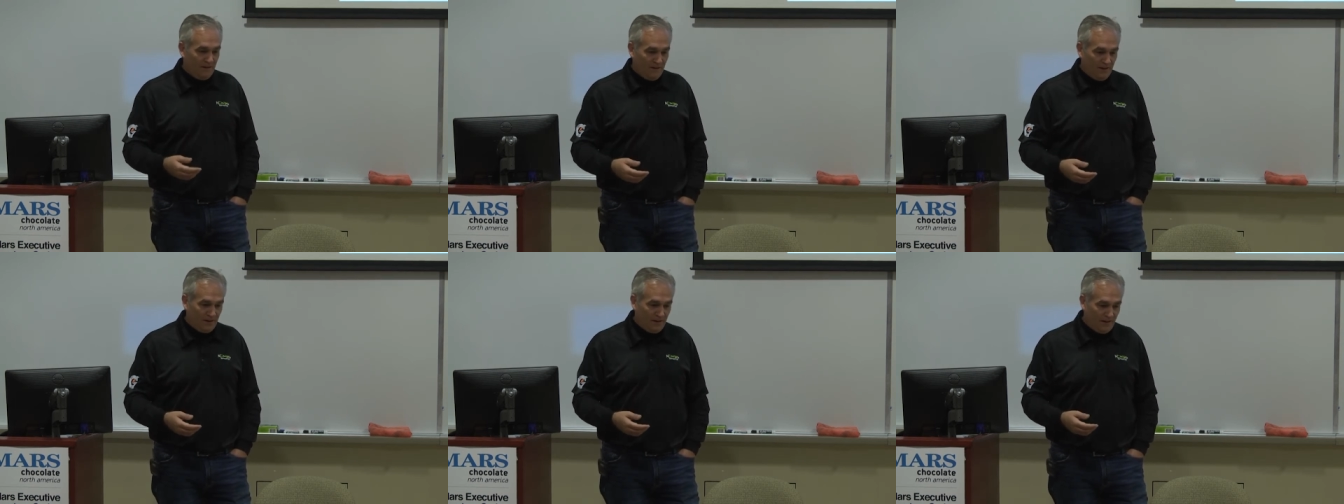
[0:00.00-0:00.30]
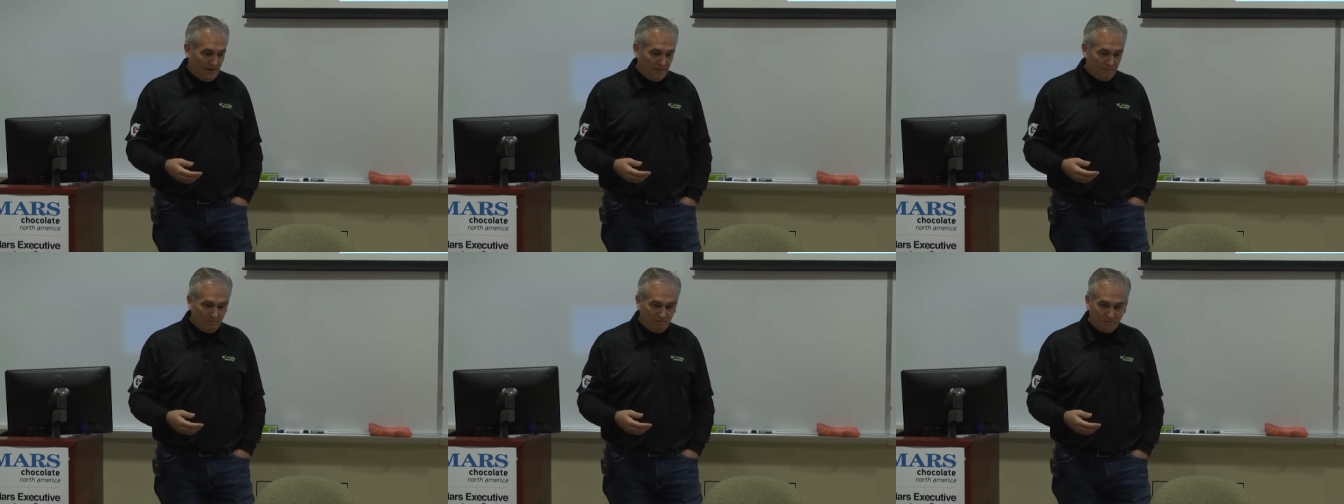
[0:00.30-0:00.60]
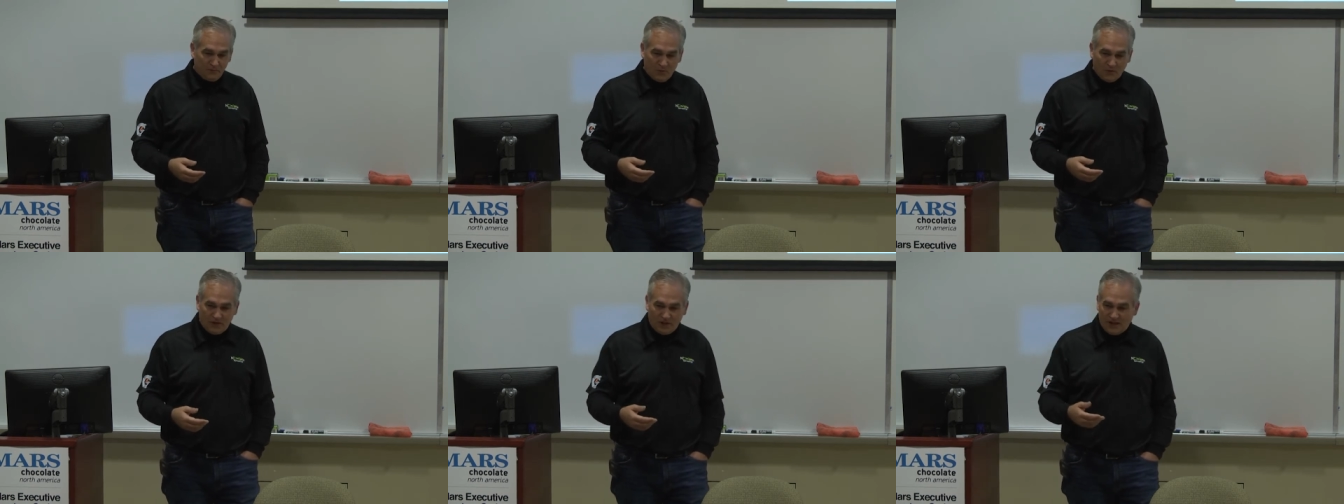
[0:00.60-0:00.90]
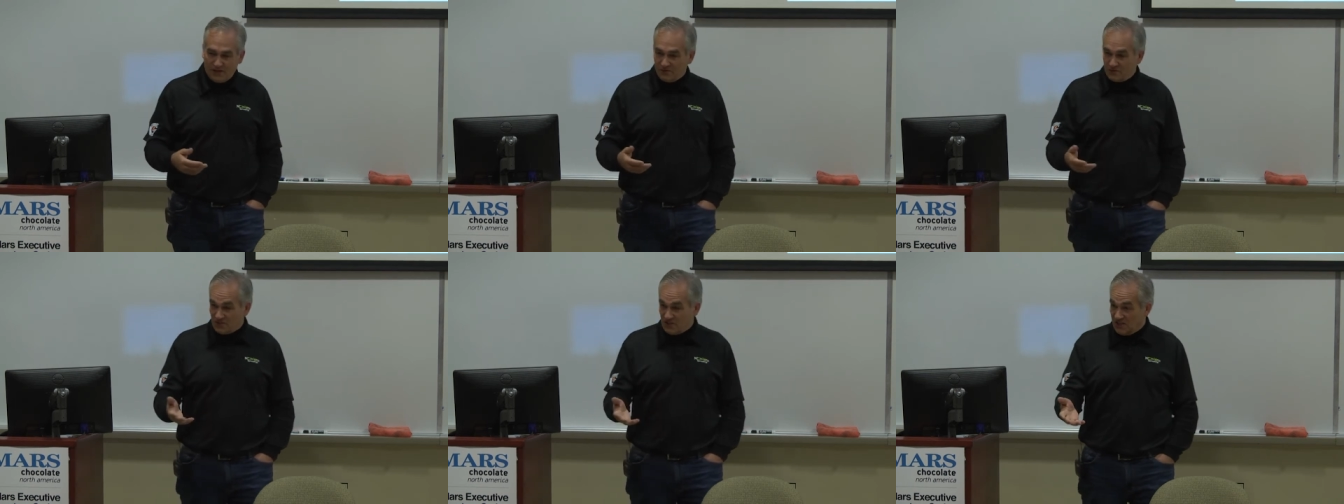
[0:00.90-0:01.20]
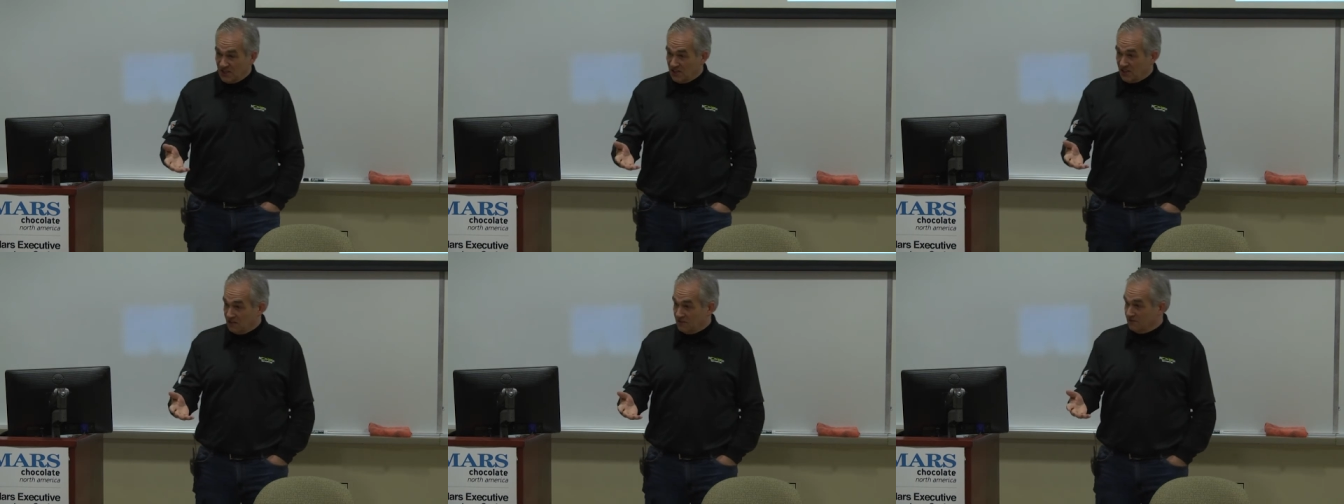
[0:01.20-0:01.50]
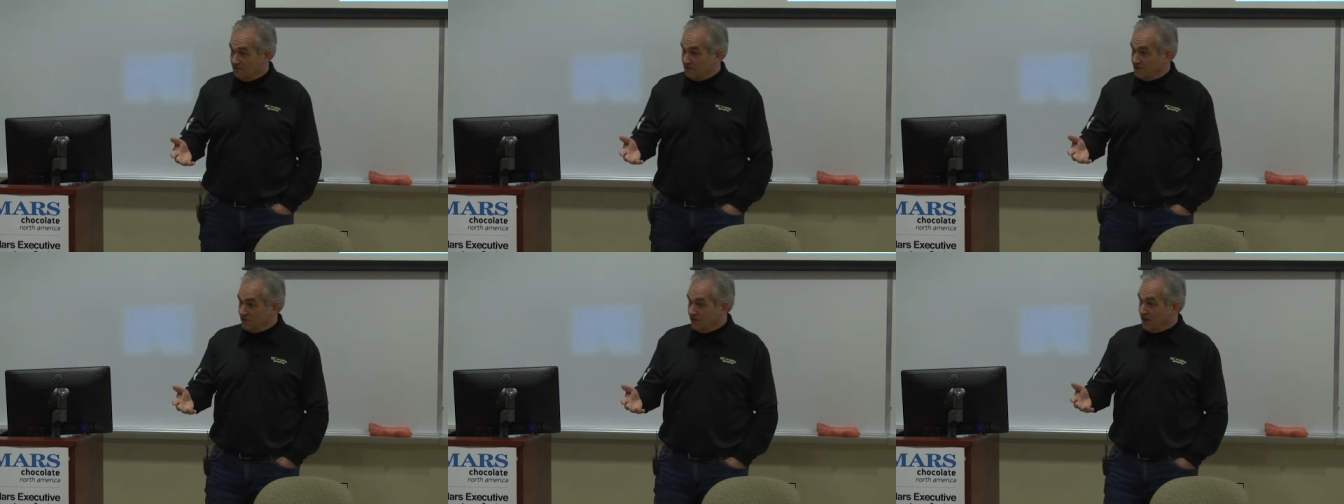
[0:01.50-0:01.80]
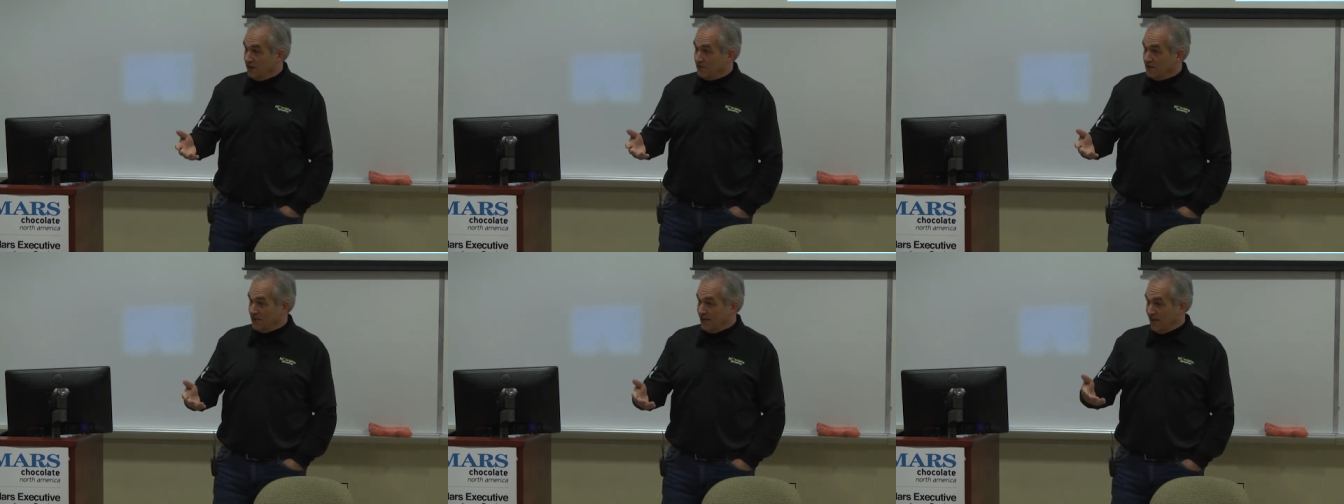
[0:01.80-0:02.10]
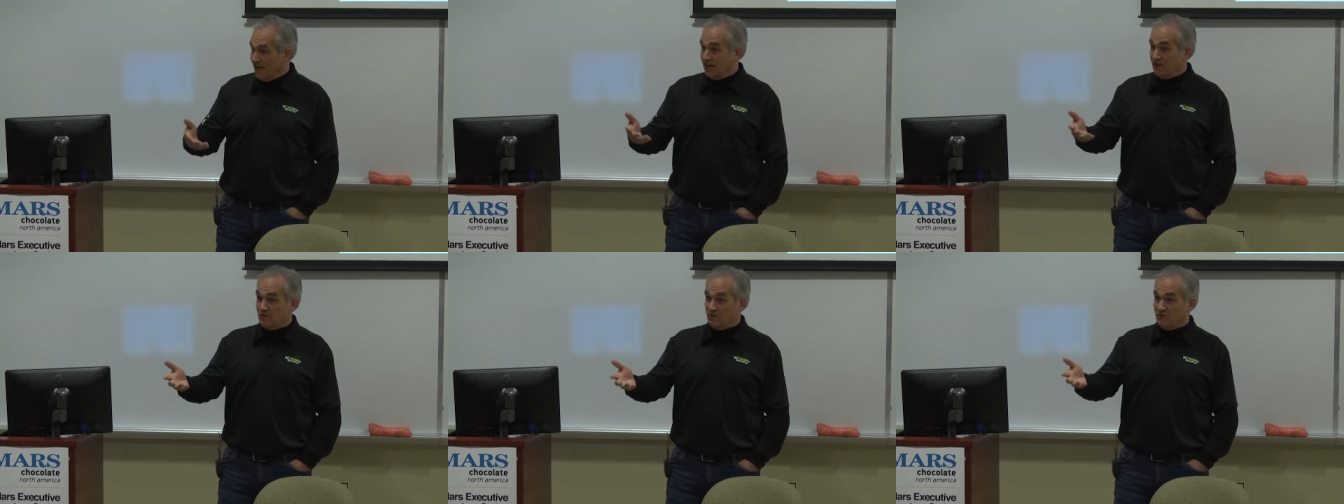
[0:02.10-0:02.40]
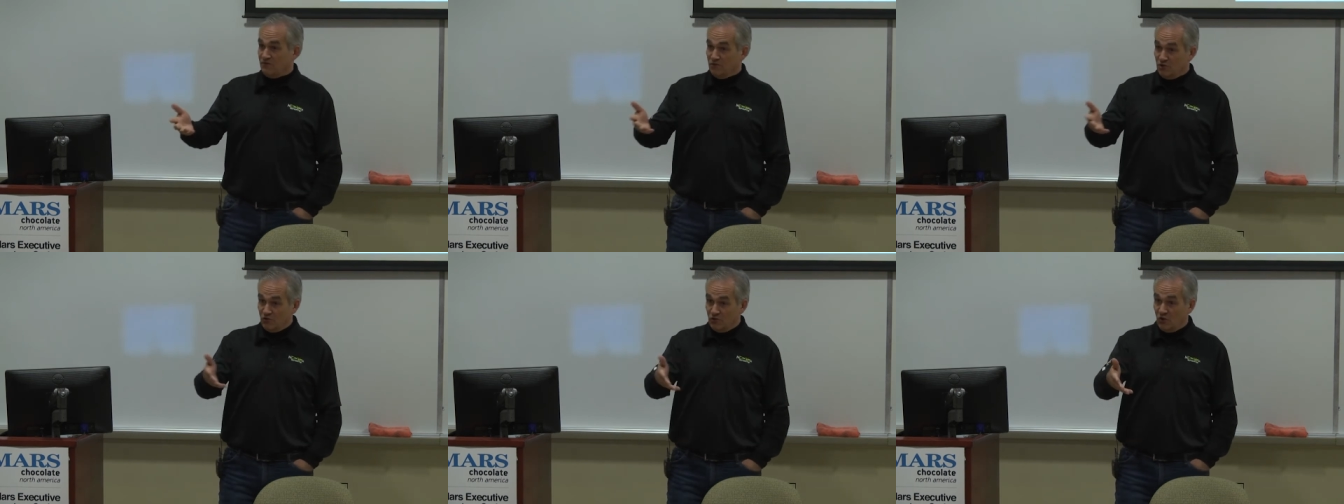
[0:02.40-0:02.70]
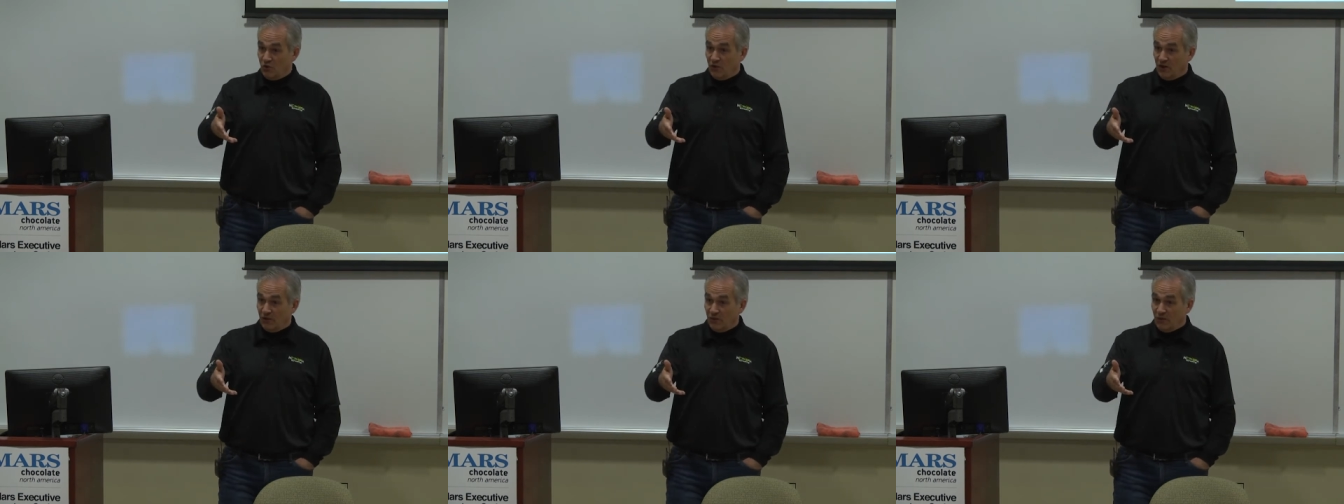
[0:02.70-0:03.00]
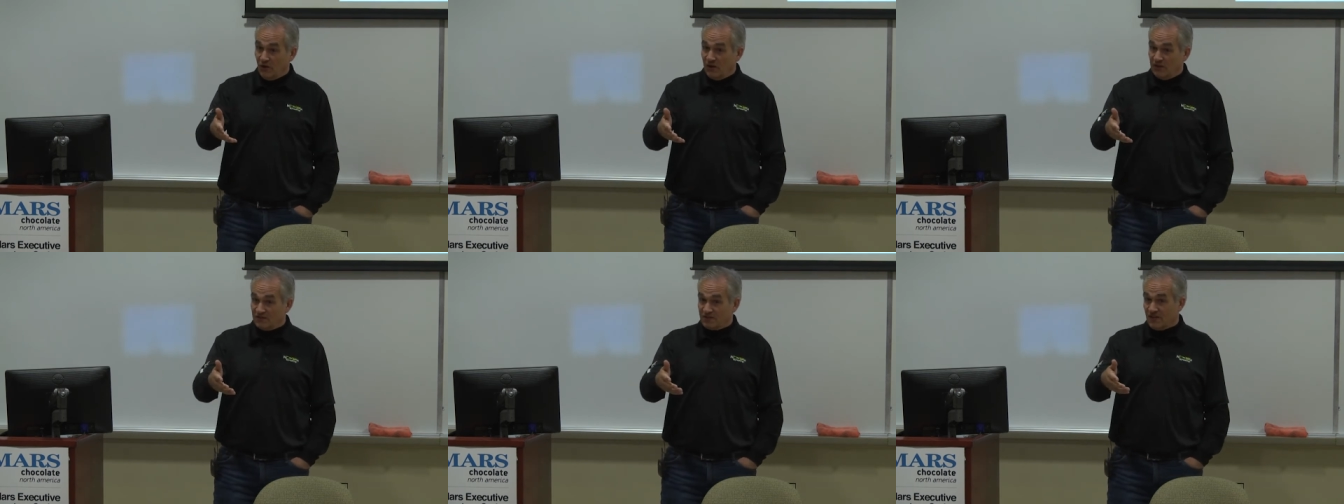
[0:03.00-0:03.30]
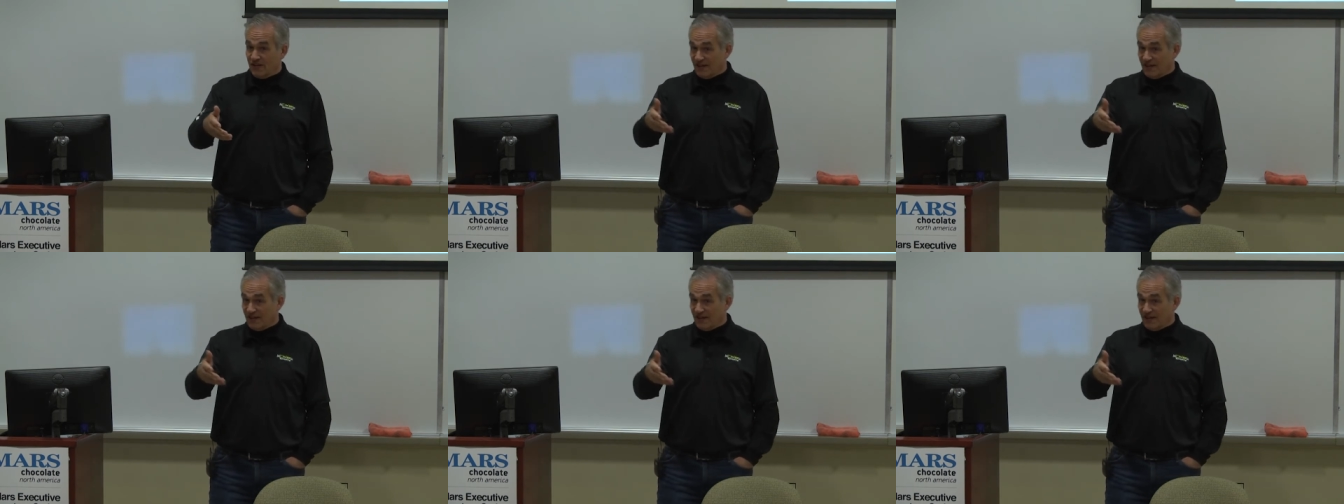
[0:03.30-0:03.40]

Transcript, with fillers: um, when I was a kid, I mean, Anne knew who I was,